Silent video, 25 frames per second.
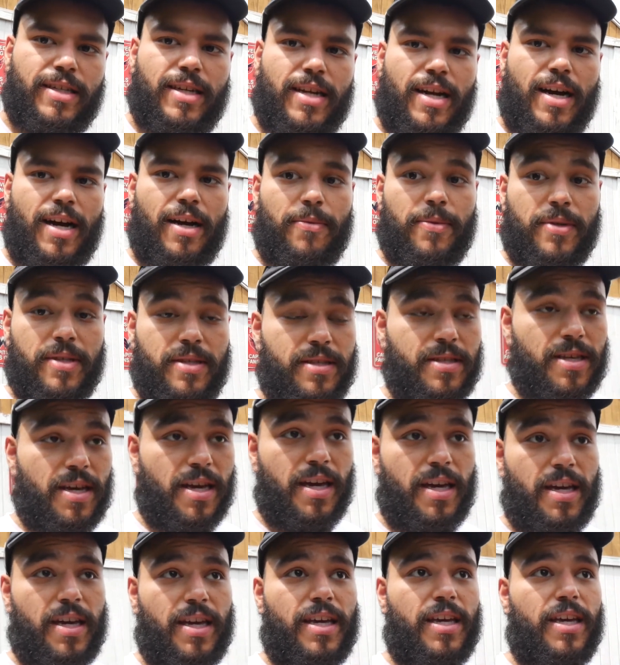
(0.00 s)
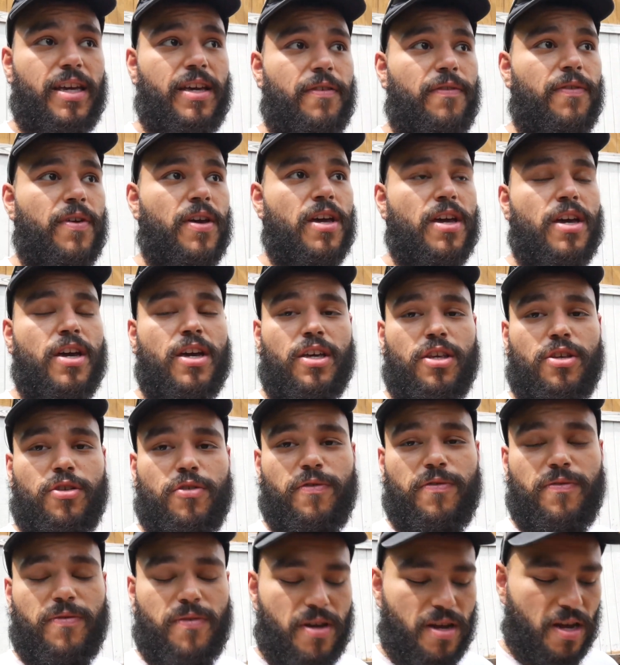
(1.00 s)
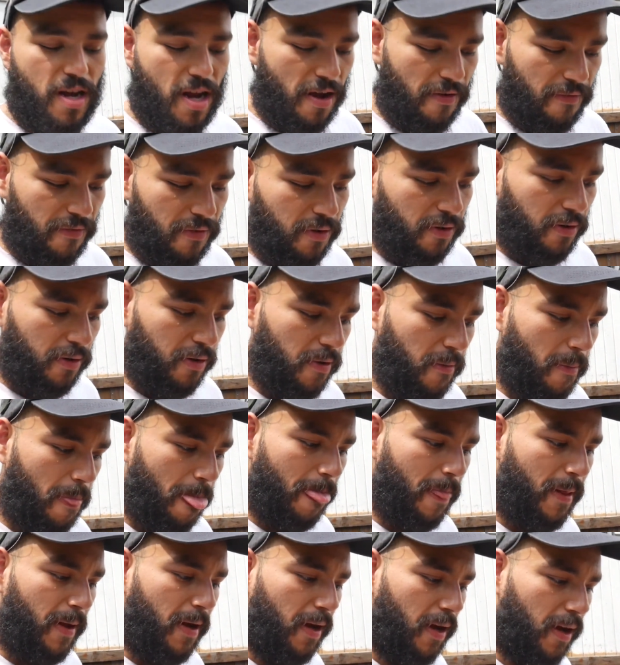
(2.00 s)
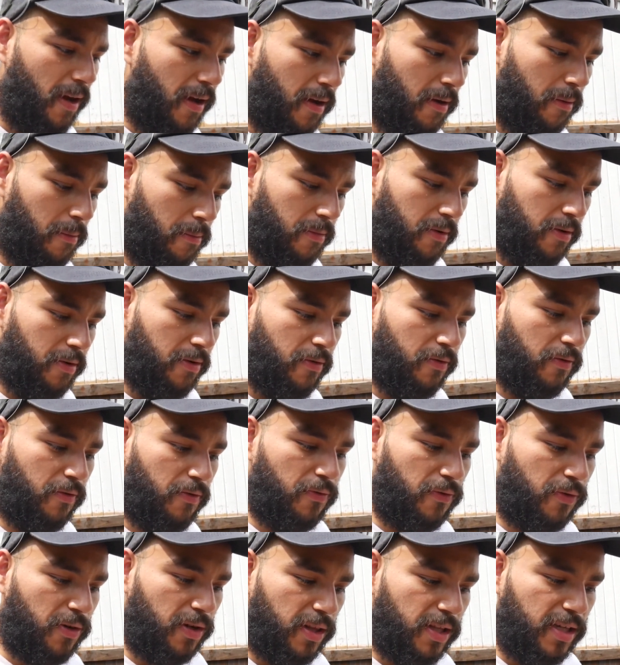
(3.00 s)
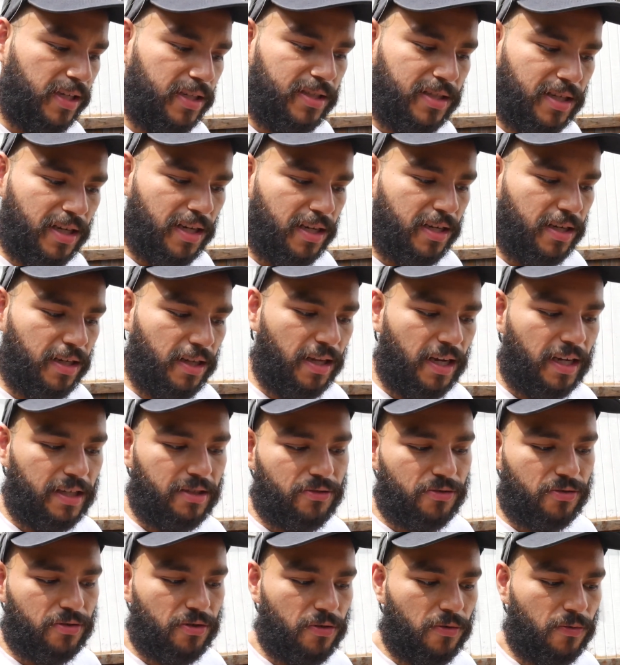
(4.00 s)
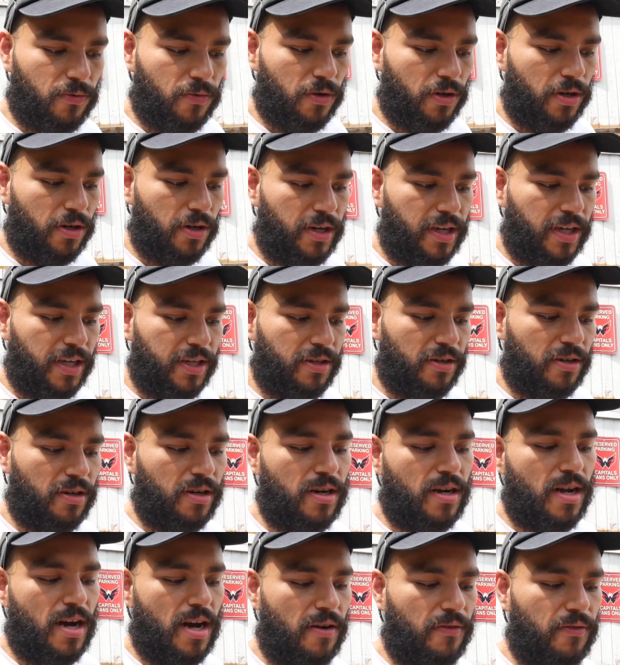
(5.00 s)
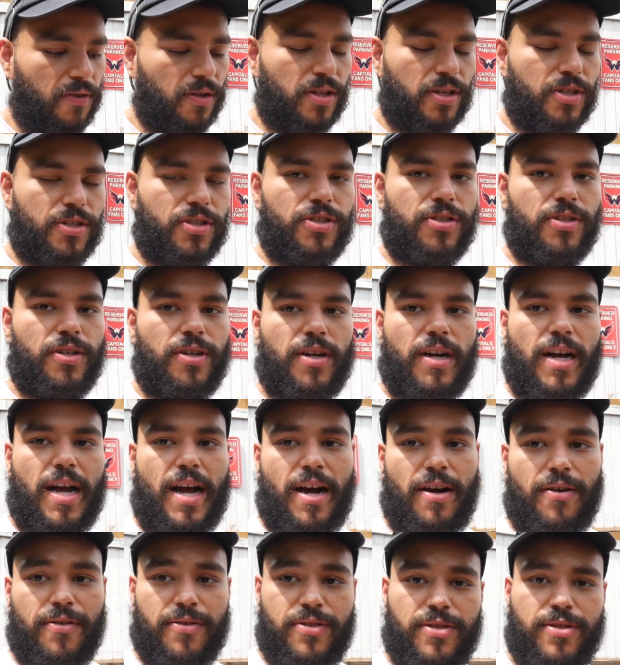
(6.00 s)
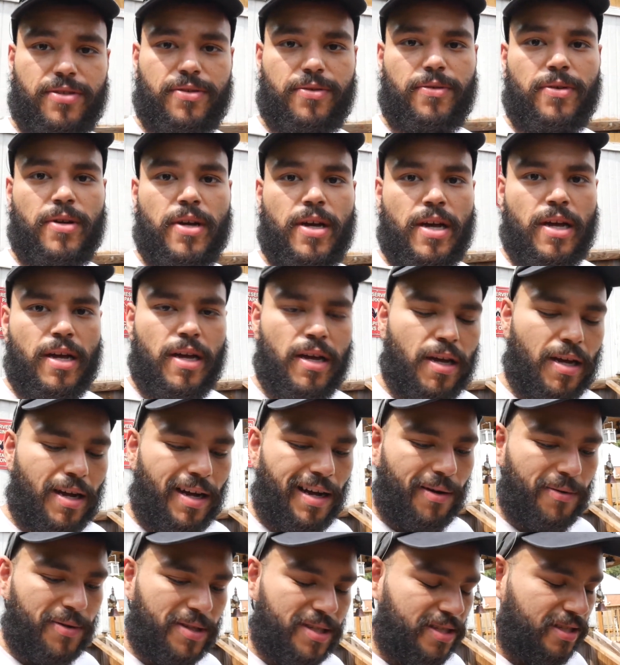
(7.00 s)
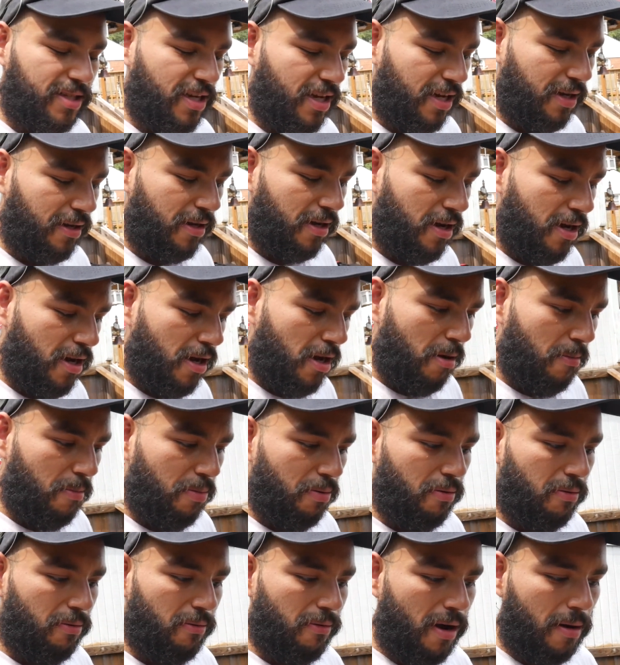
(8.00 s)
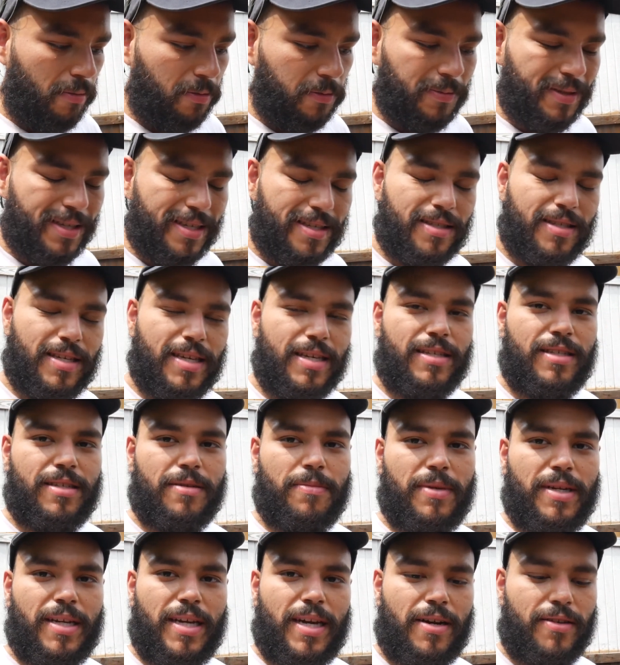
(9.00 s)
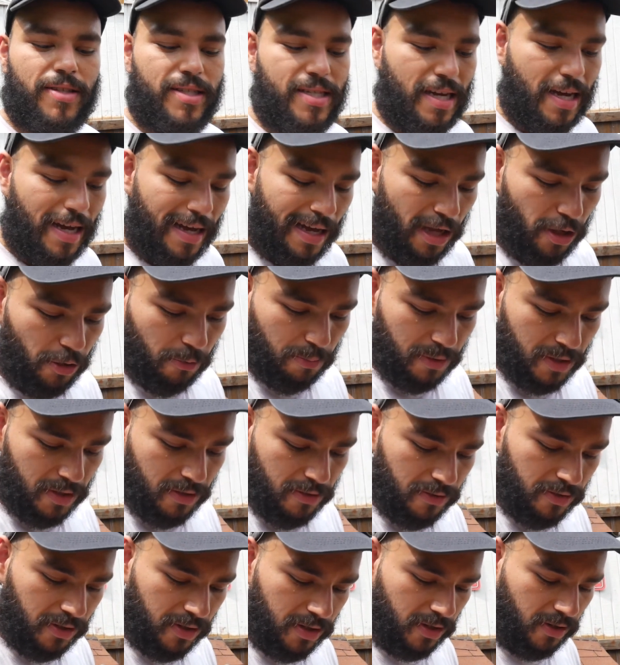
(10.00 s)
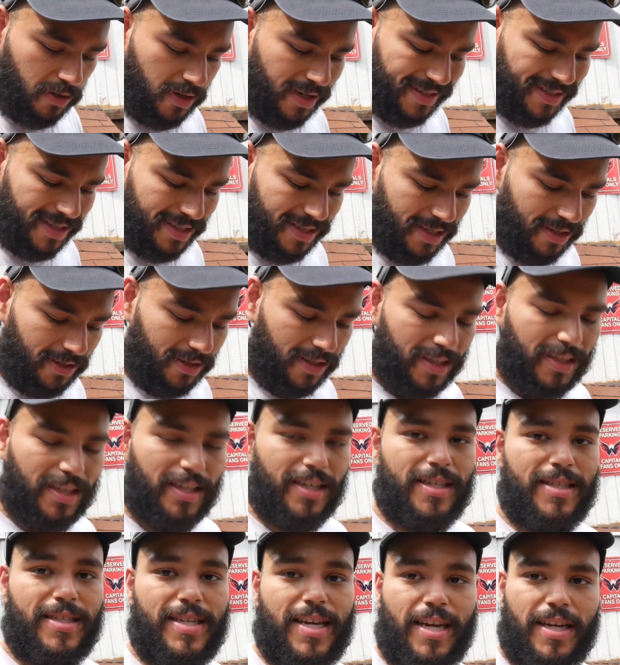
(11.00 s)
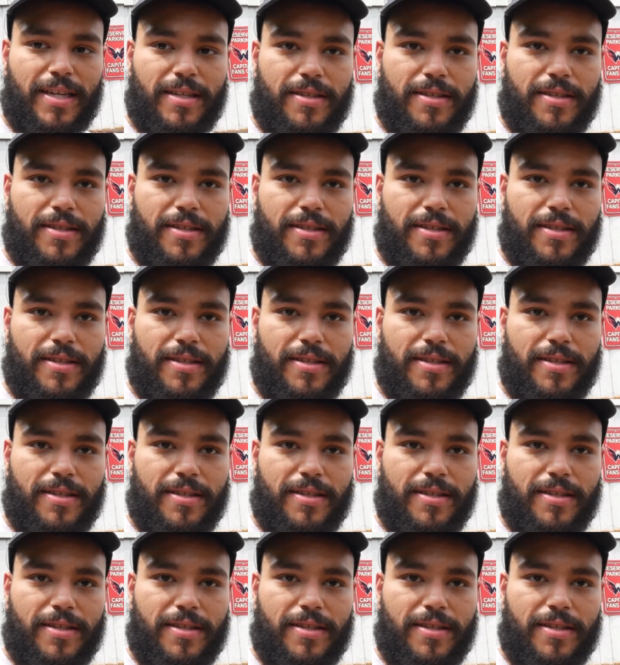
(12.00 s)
I would say if you've never really done electrical work and you're not really sure how to, I would say probably seek somebody out to help you. You don't necessarily need to take it